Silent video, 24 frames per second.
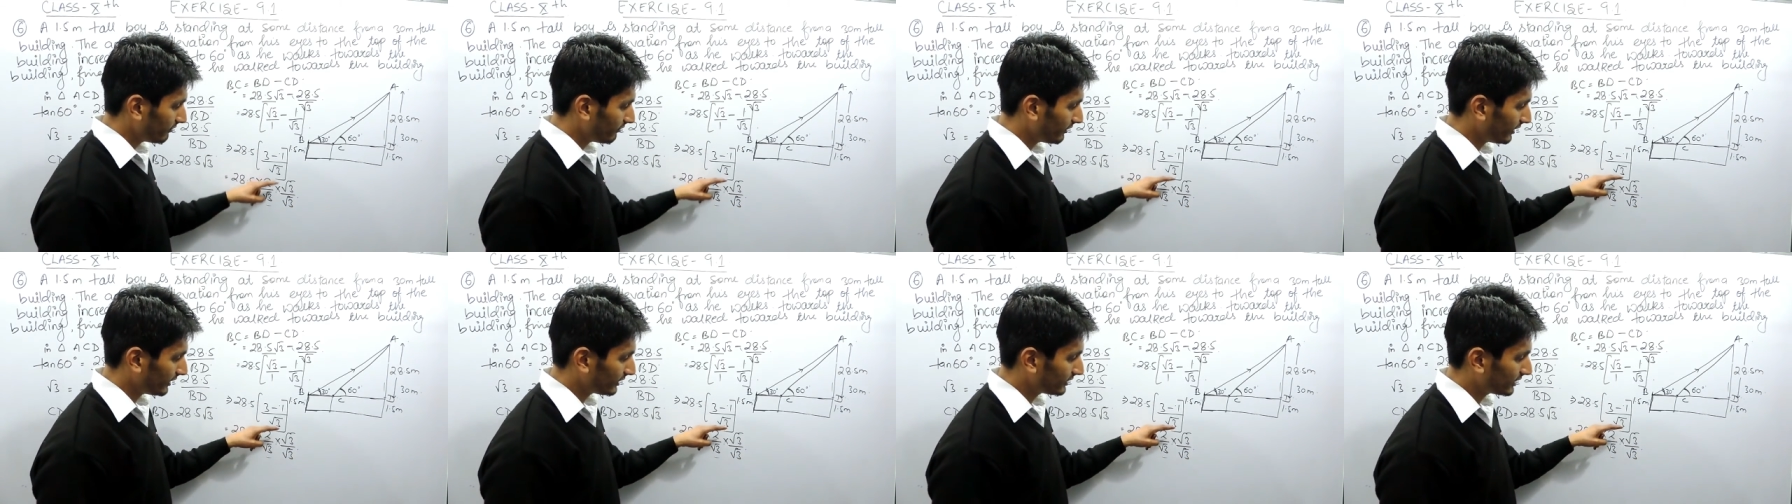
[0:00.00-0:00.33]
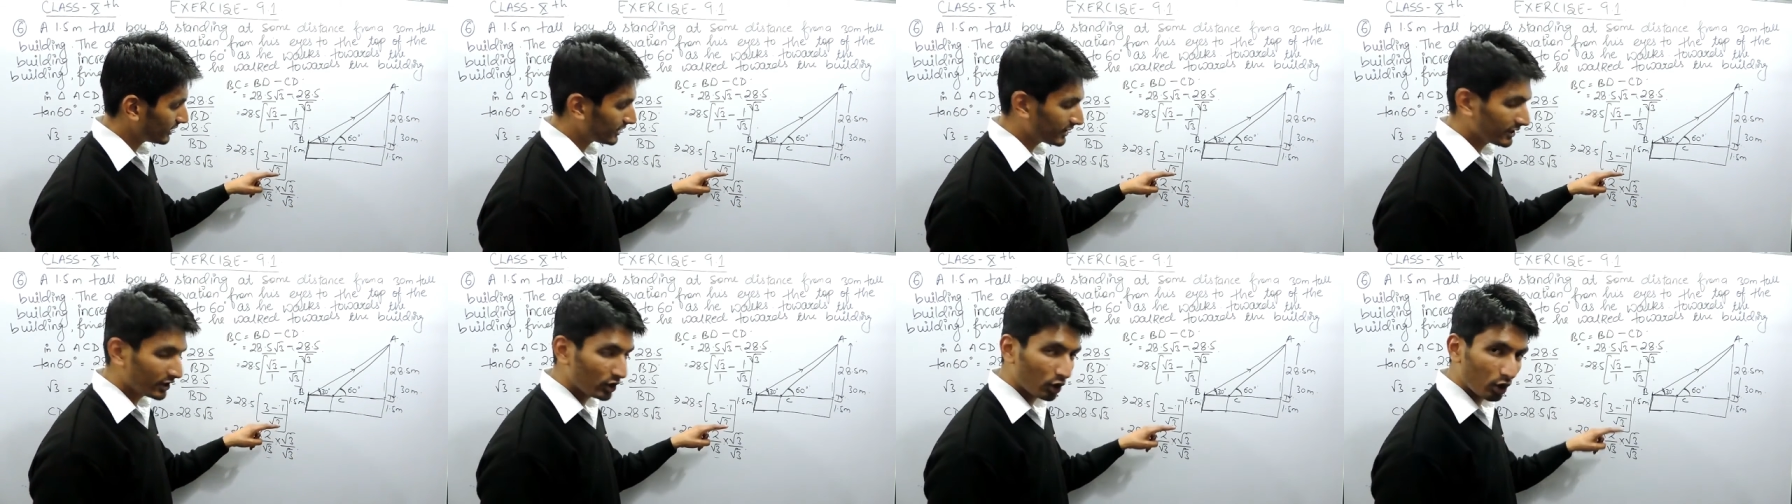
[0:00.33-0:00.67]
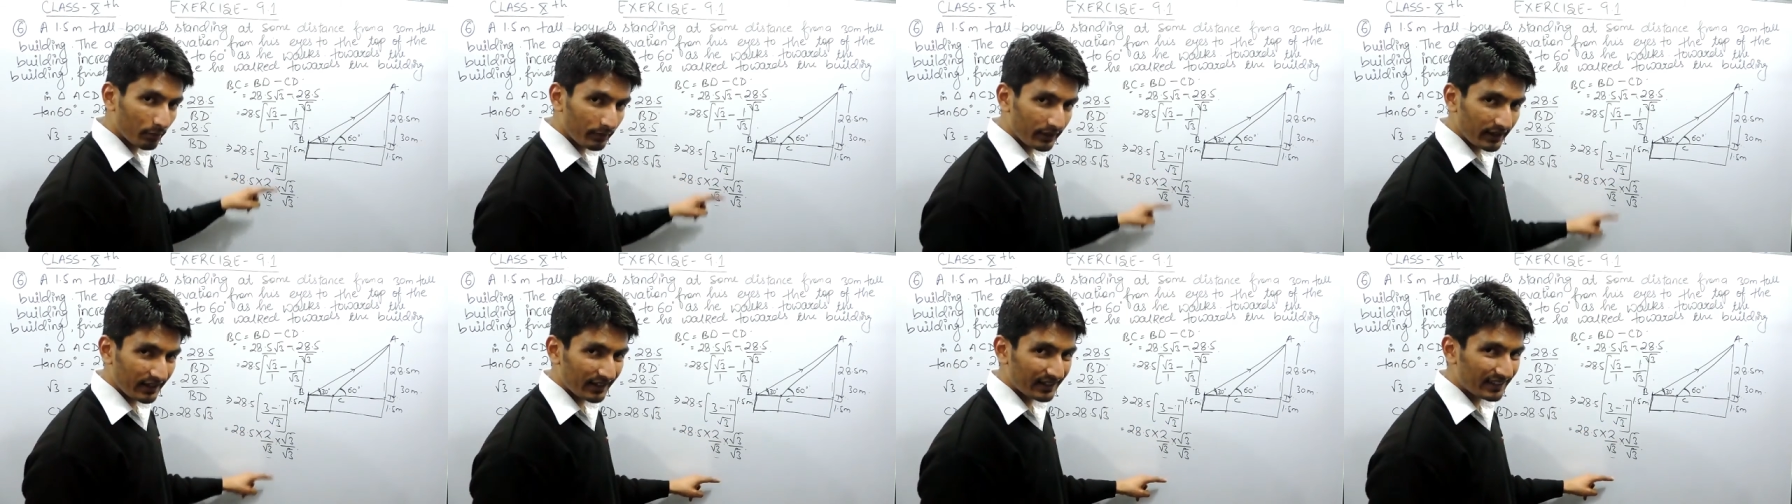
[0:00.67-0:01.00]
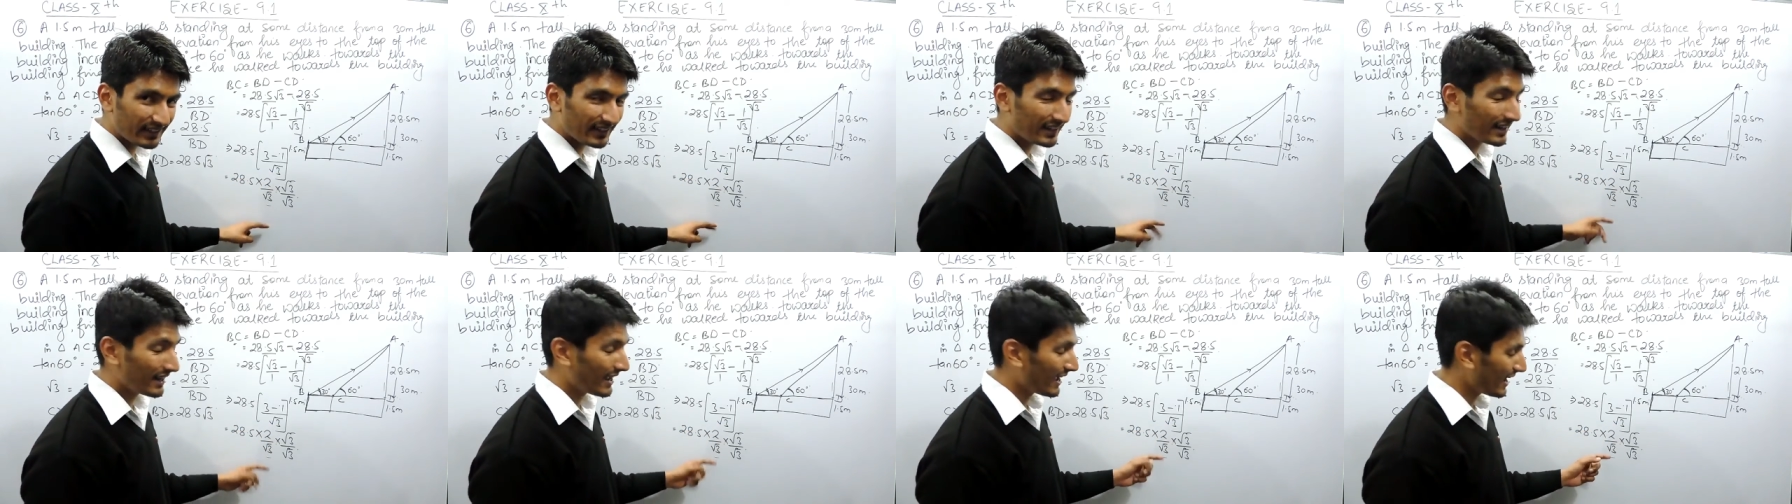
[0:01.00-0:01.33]
with the
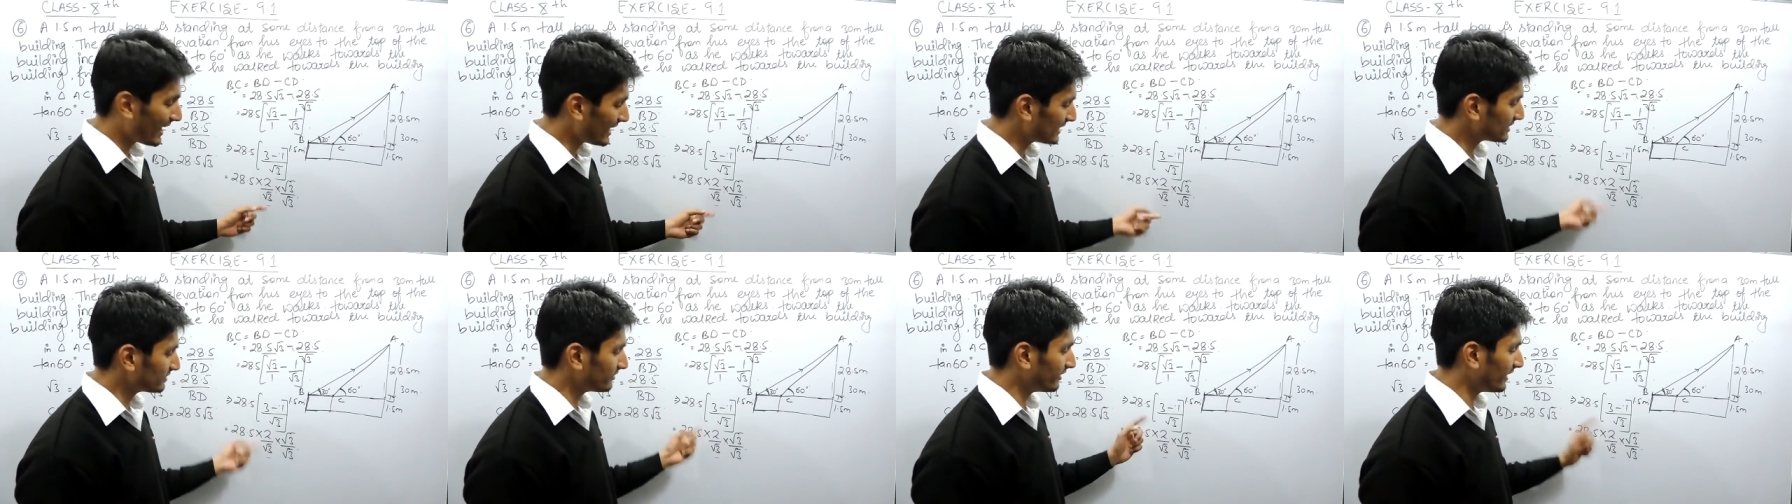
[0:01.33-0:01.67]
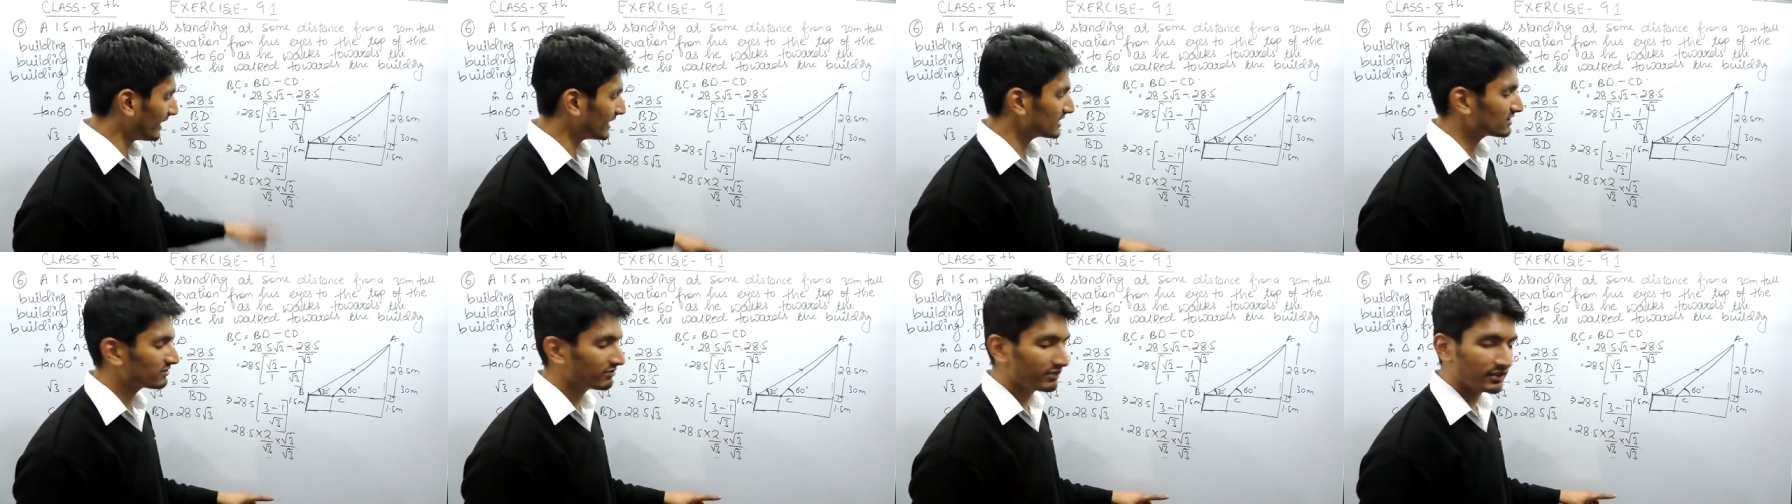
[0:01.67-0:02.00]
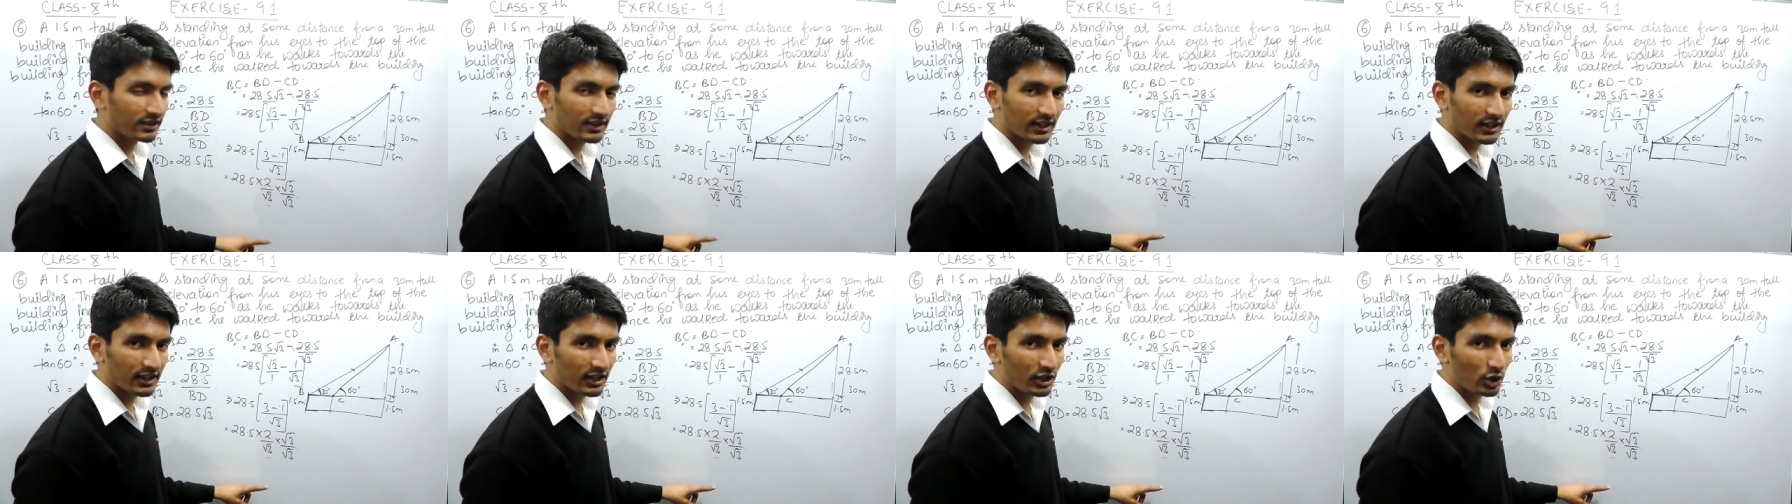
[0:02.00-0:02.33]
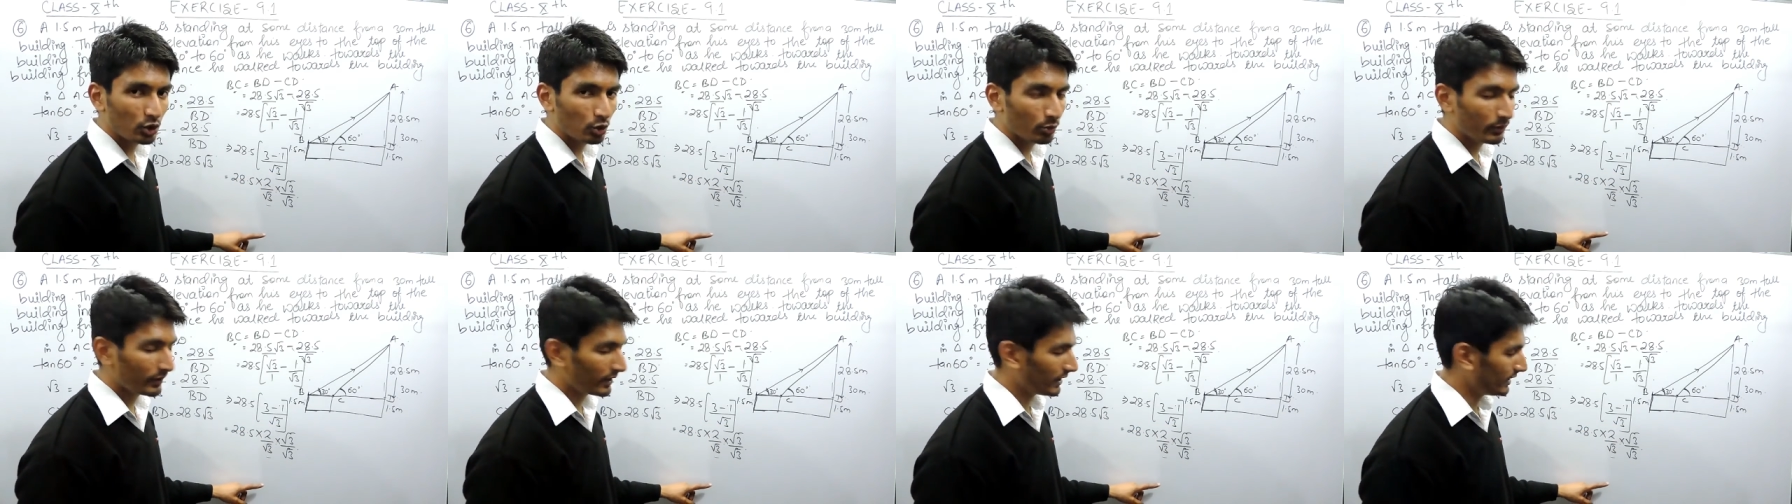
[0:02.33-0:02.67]
denominator as well as with the
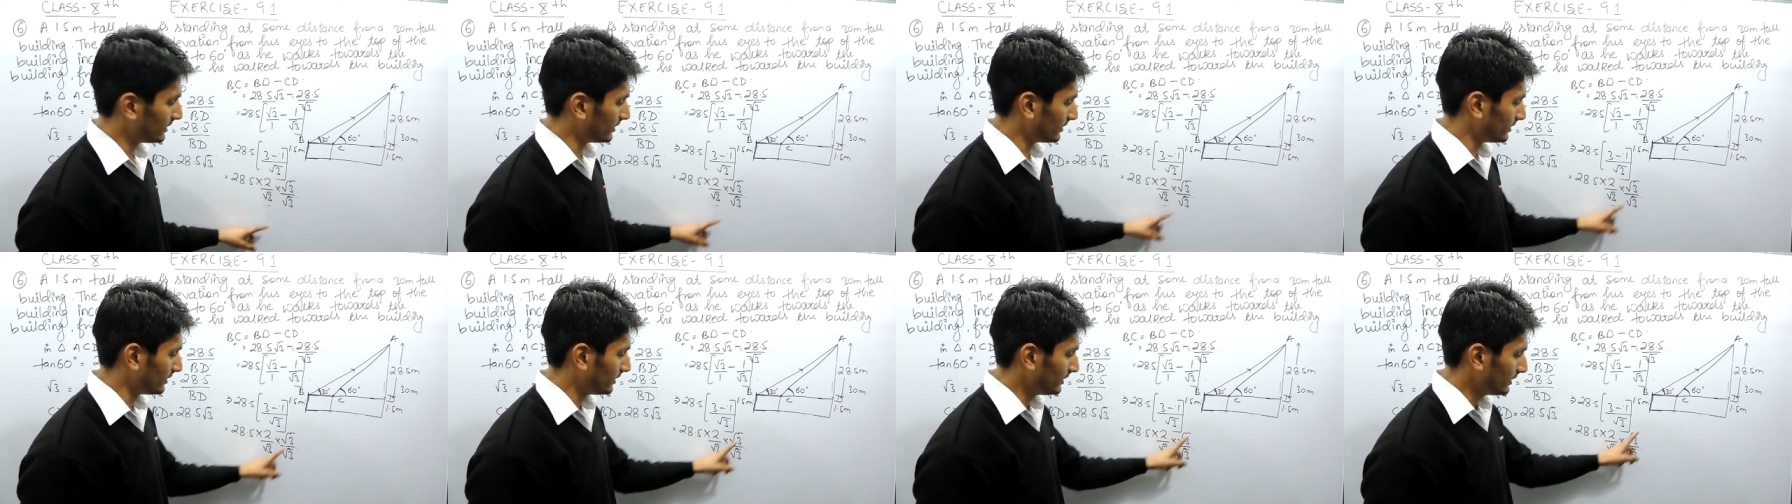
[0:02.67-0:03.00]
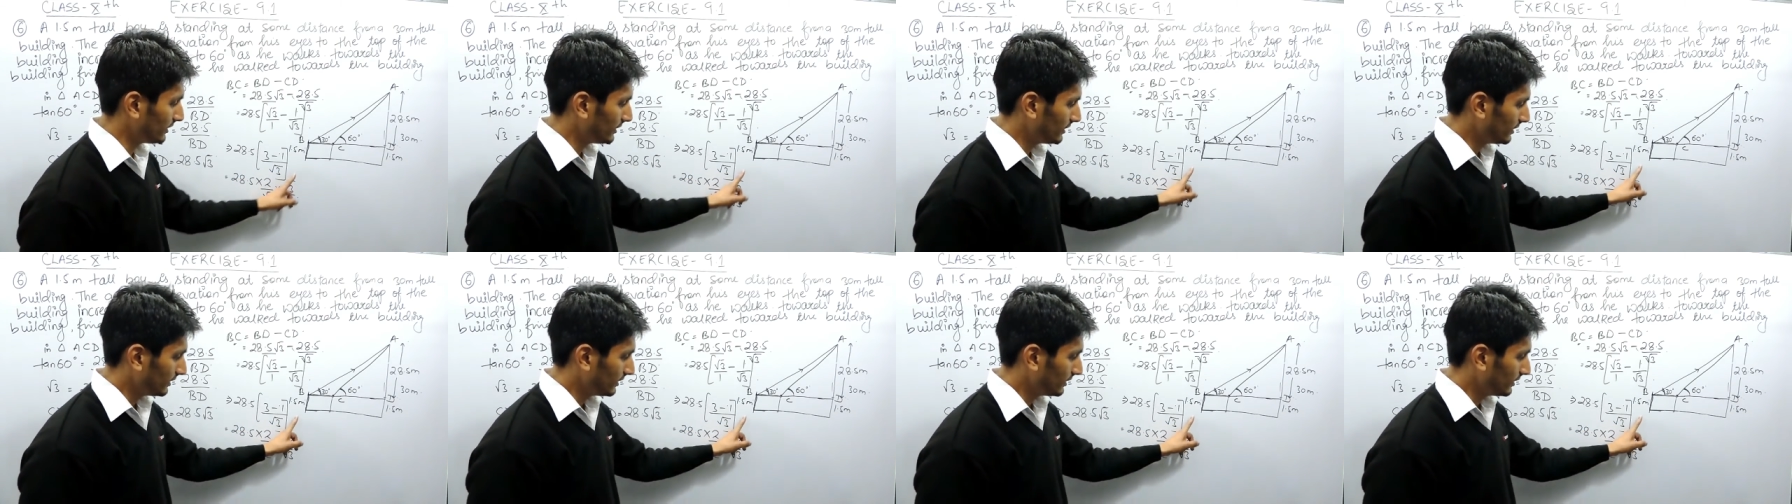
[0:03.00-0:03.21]
numerator,